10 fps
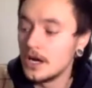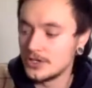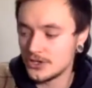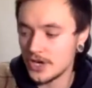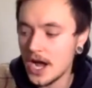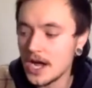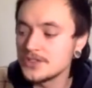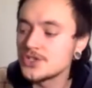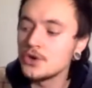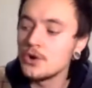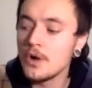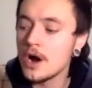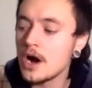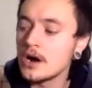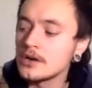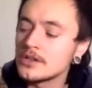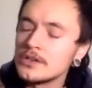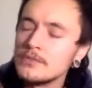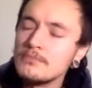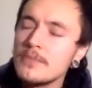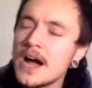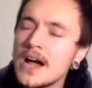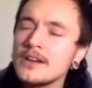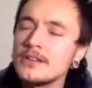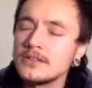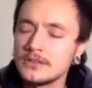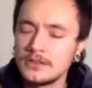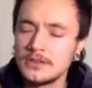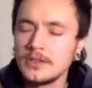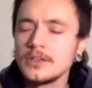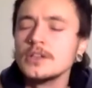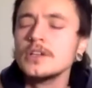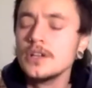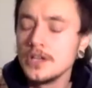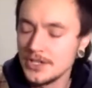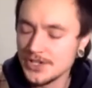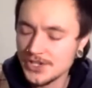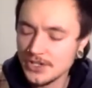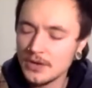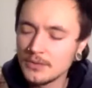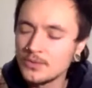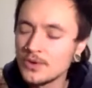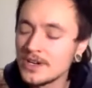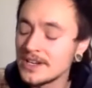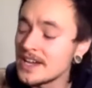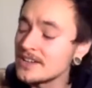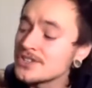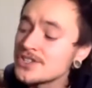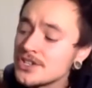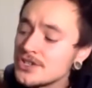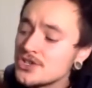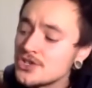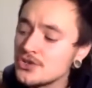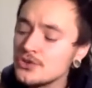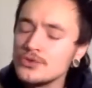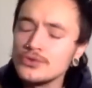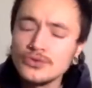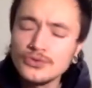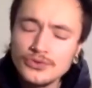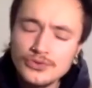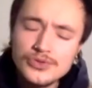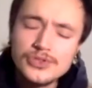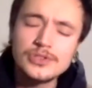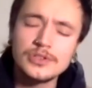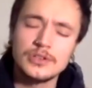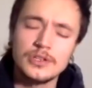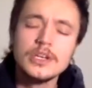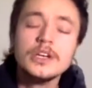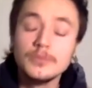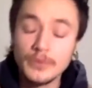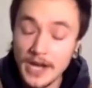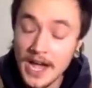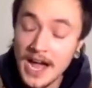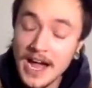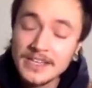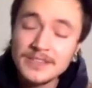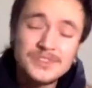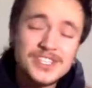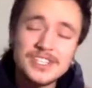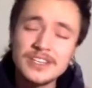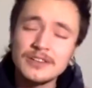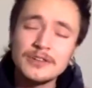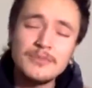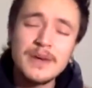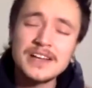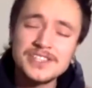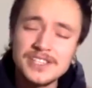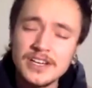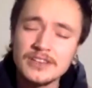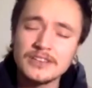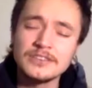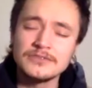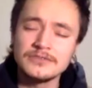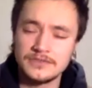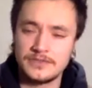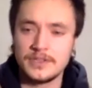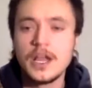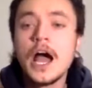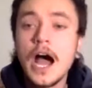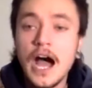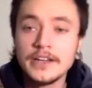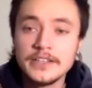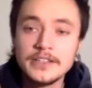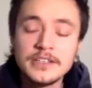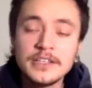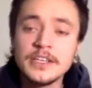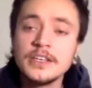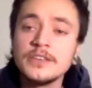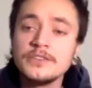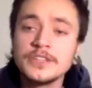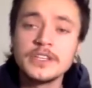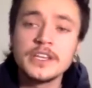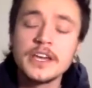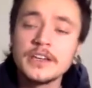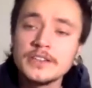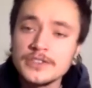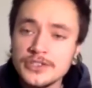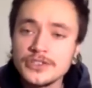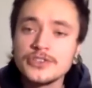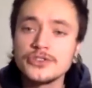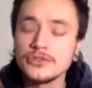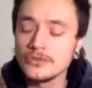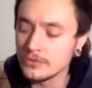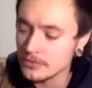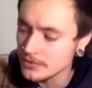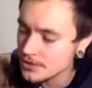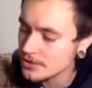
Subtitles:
Tried to walk a mile in someone else's shoes, but I am still myself. I didn't even get to choose.